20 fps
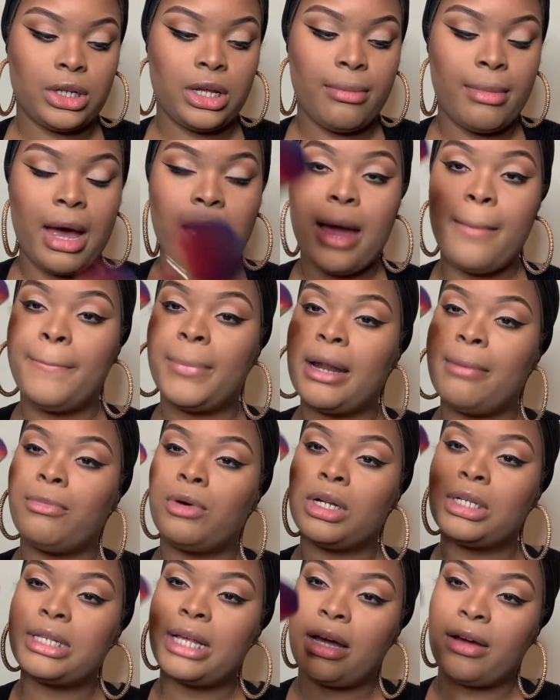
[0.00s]
mine, but I'm
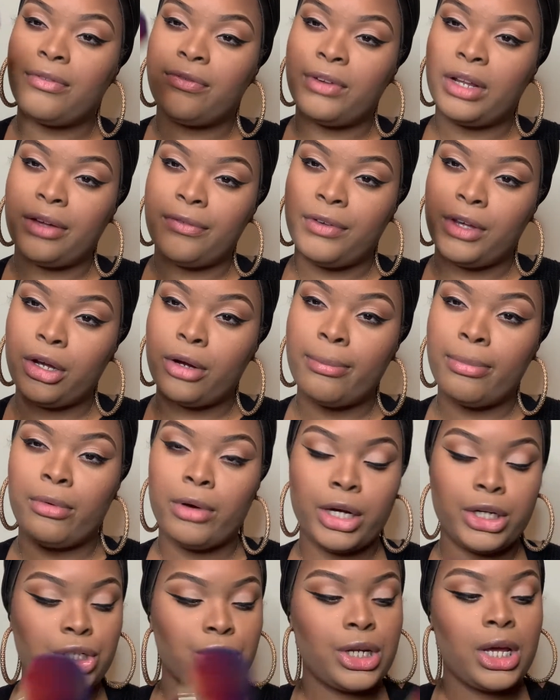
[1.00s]
going to take a fluffier
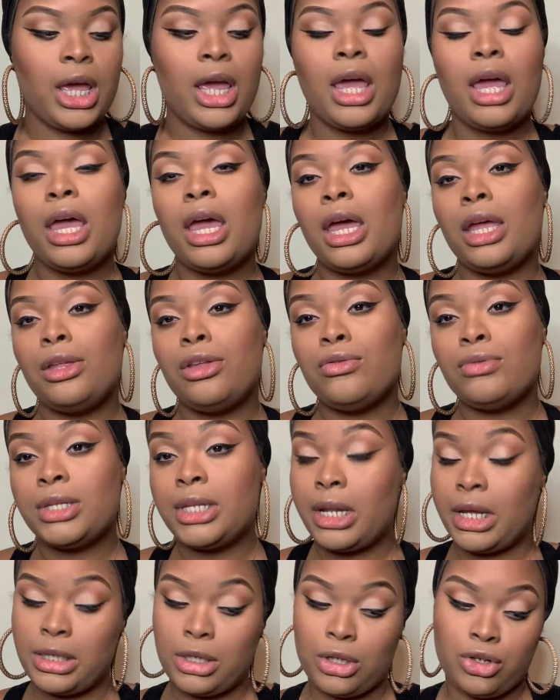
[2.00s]
brush and use
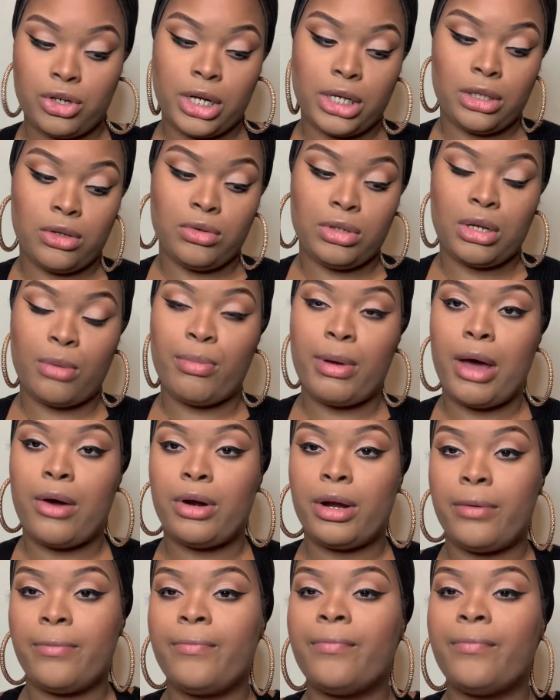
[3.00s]
it as a translucent powder.